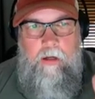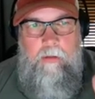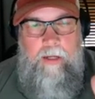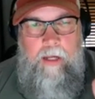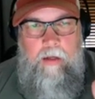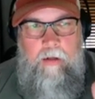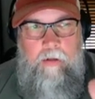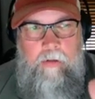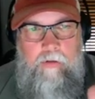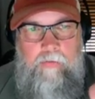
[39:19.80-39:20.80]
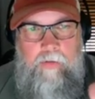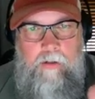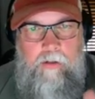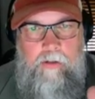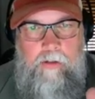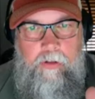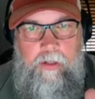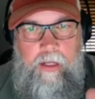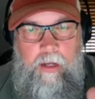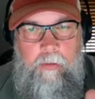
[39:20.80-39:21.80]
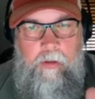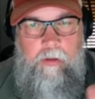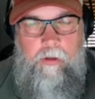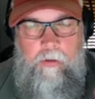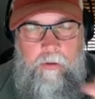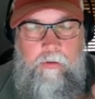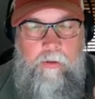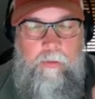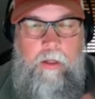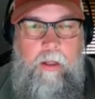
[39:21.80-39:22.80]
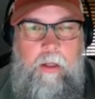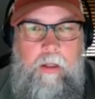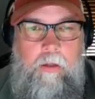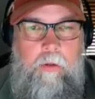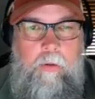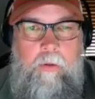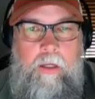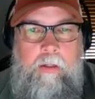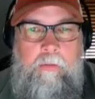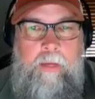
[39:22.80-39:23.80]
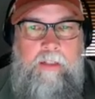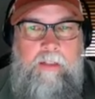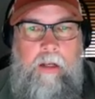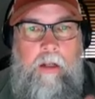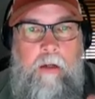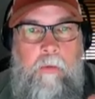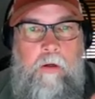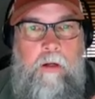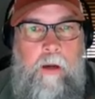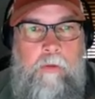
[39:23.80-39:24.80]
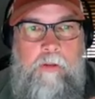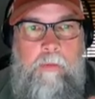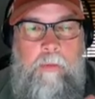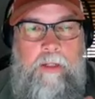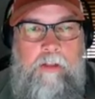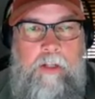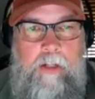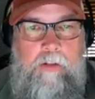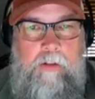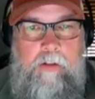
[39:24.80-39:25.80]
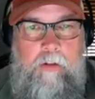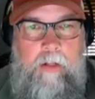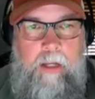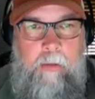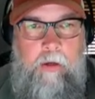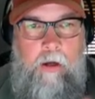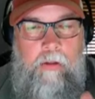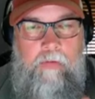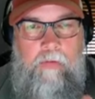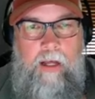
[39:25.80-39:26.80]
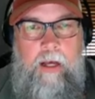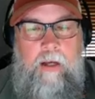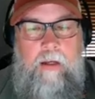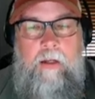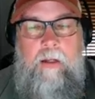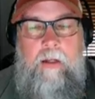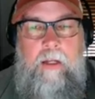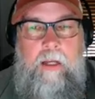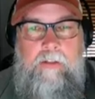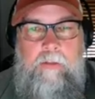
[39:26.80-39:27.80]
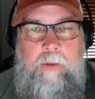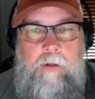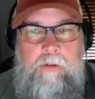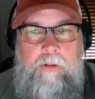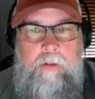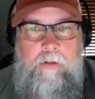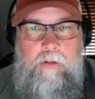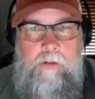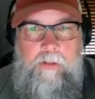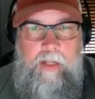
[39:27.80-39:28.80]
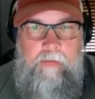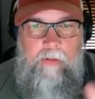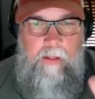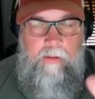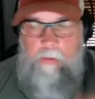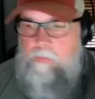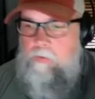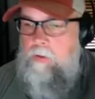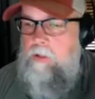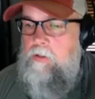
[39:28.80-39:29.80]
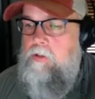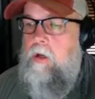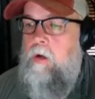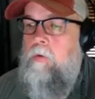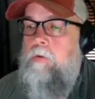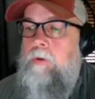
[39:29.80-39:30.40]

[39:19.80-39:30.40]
about how you lose functions in your camera or you don't lose them. You it makes it a little more cumbersome to make changes in your camera on the fly as opposed to just having that thumb free. So